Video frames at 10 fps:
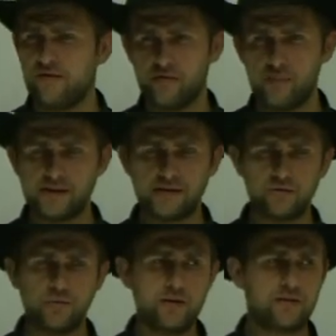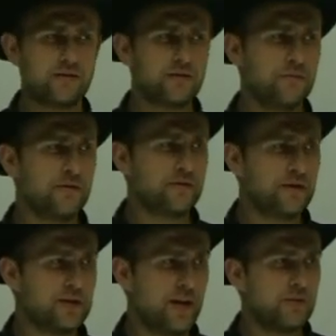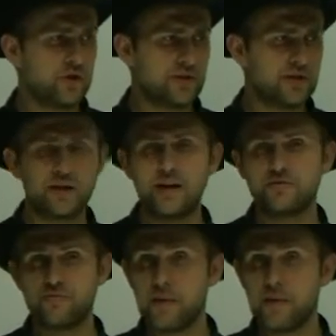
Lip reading: Very basic ones. And most of the time I just say,